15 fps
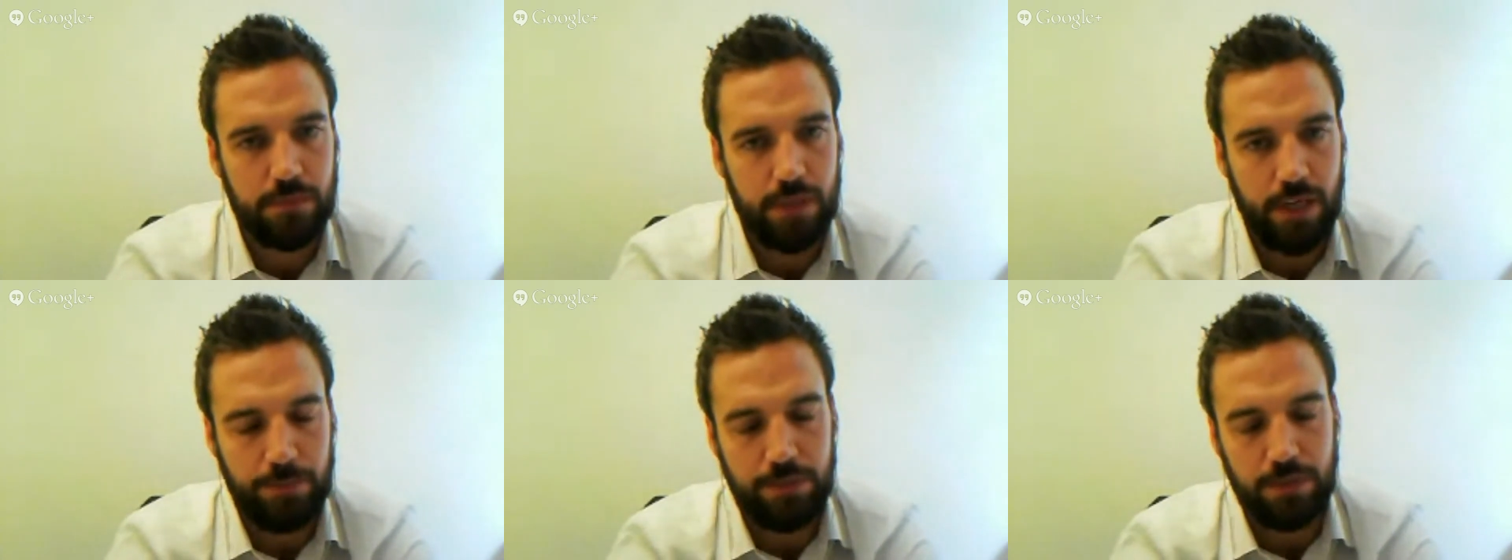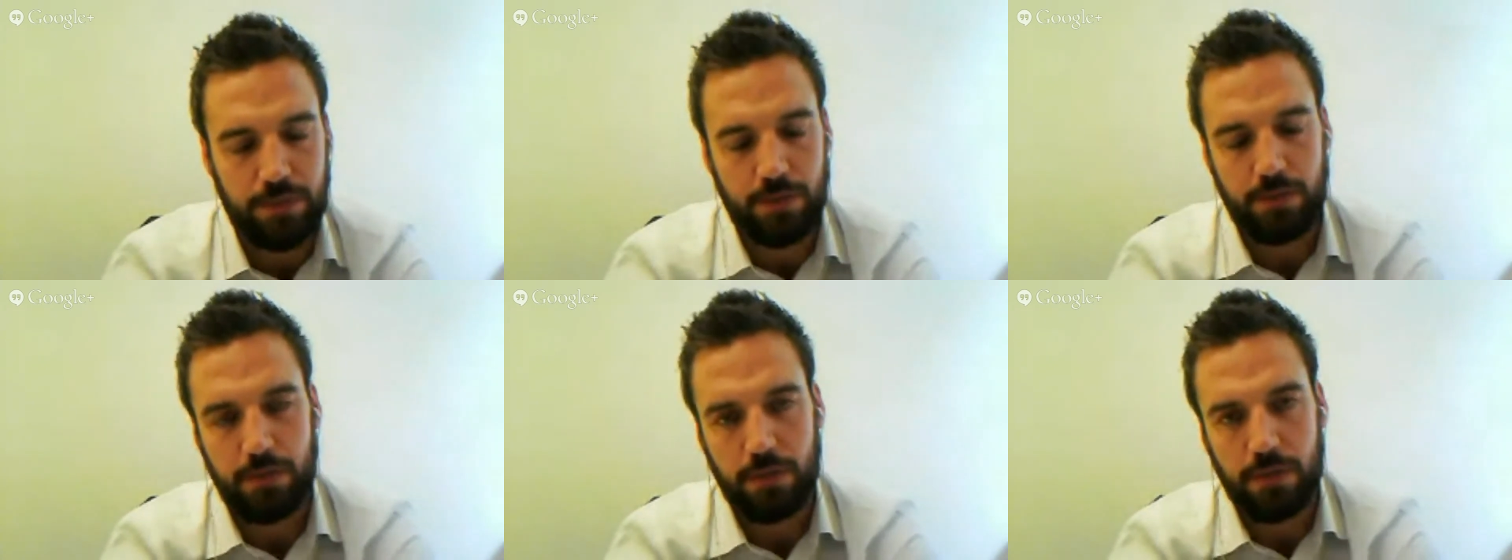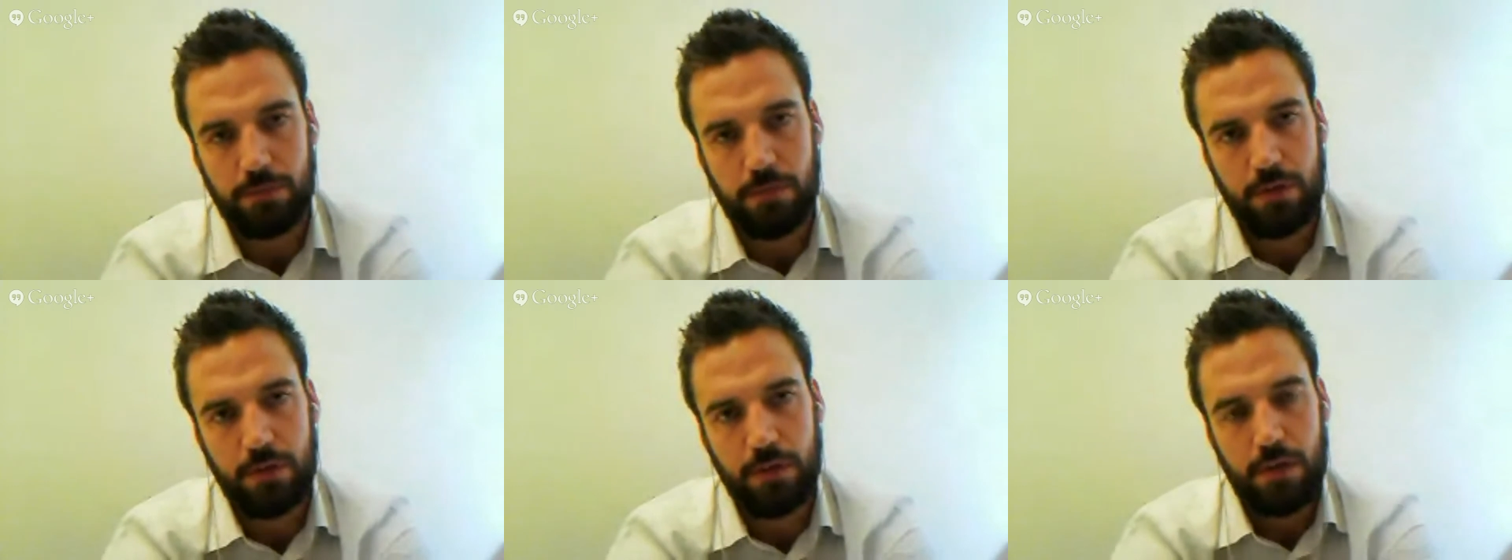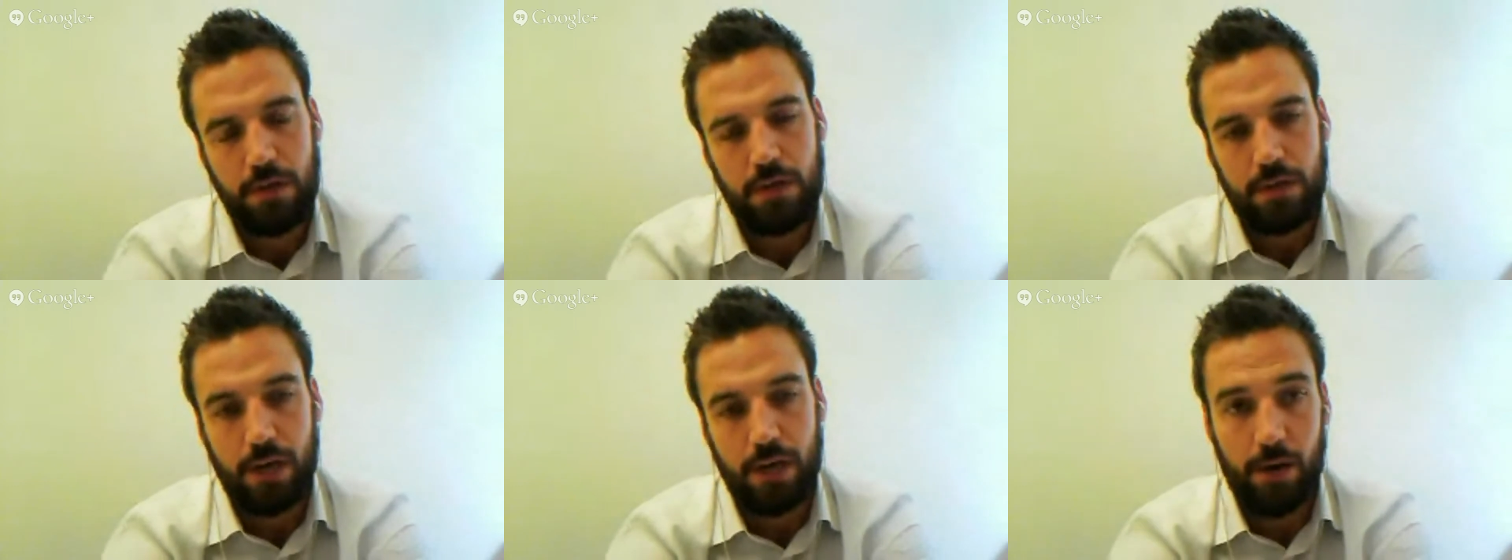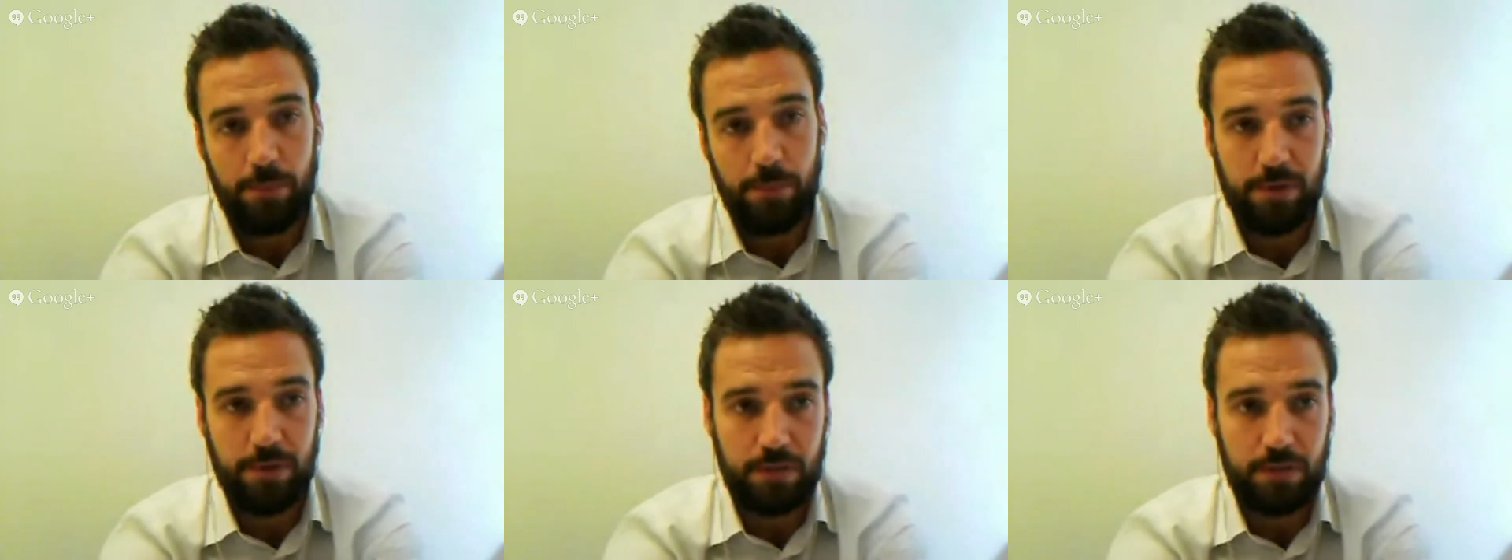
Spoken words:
Absolutely. Yeah, I mean,